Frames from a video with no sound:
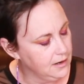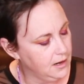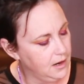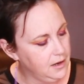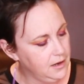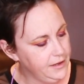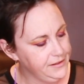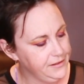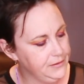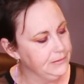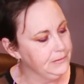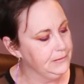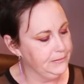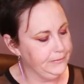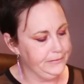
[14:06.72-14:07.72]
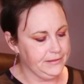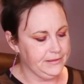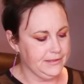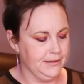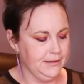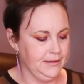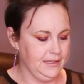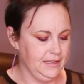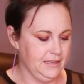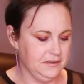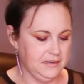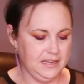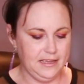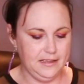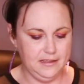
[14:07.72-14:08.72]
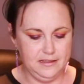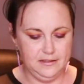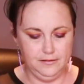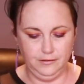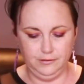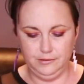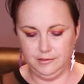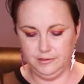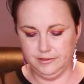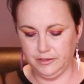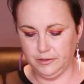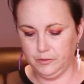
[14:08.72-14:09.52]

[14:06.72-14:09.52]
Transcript: I use an angled